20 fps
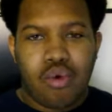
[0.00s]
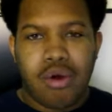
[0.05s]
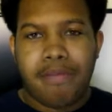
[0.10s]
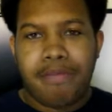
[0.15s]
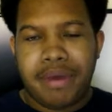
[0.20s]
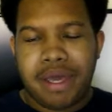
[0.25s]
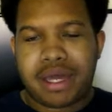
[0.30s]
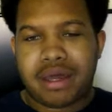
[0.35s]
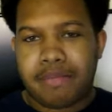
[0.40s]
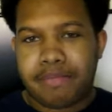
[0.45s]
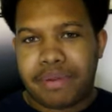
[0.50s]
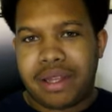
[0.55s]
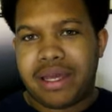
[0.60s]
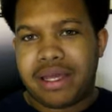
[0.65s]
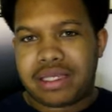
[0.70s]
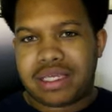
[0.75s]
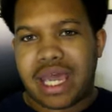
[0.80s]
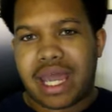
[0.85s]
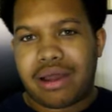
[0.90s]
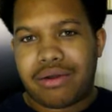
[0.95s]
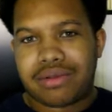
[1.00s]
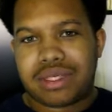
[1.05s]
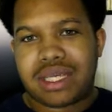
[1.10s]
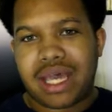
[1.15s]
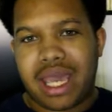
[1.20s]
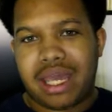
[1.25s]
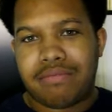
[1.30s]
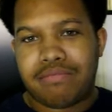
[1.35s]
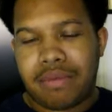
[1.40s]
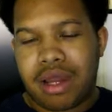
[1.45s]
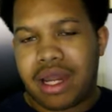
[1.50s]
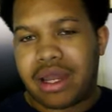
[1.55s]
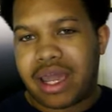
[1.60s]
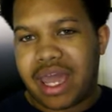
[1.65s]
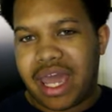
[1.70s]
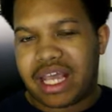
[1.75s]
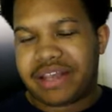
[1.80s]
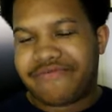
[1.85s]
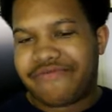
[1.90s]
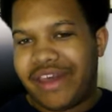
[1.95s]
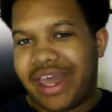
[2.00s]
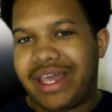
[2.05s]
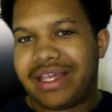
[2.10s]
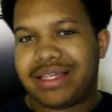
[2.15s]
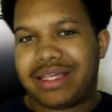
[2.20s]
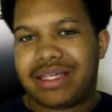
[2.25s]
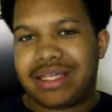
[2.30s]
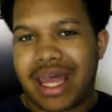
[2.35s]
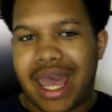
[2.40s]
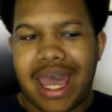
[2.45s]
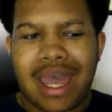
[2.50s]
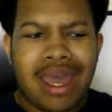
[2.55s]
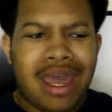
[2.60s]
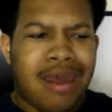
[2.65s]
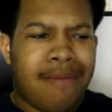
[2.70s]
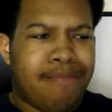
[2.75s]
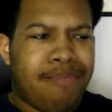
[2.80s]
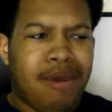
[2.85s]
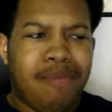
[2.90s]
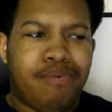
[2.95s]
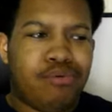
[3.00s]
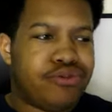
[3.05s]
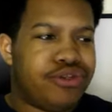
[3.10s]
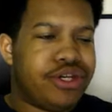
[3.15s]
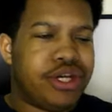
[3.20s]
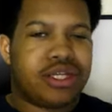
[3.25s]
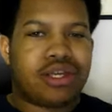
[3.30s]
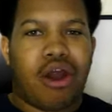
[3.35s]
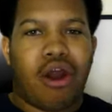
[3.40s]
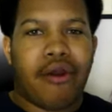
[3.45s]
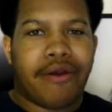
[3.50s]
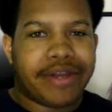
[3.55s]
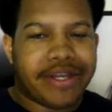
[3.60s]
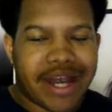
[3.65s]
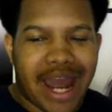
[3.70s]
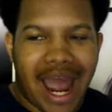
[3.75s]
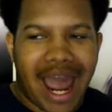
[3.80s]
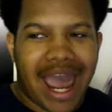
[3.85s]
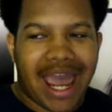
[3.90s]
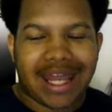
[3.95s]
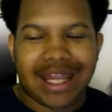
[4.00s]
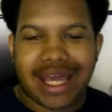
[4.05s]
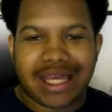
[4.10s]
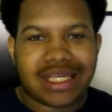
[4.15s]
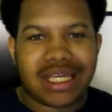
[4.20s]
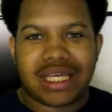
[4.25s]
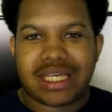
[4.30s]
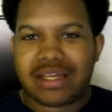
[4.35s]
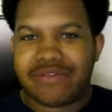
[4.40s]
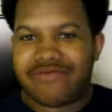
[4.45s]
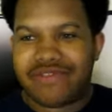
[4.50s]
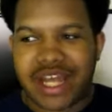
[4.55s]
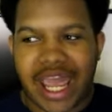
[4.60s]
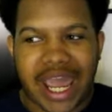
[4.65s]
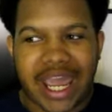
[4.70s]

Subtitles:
one big complaint Attack on Titan manga has faced is that people just aren't dying. That sense of